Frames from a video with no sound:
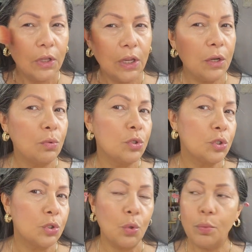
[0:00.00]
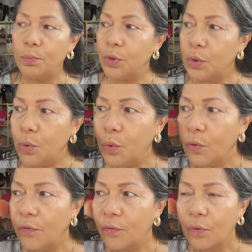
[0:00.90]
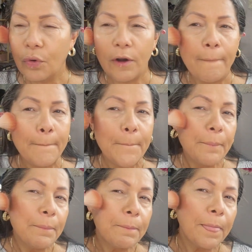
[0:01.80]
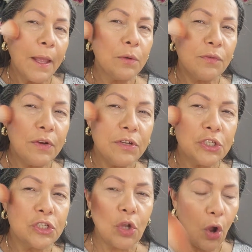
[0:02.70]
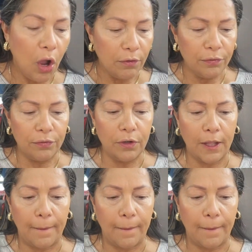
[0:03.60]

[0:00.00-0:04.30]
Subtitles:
and it was so beautiful. It was very soft,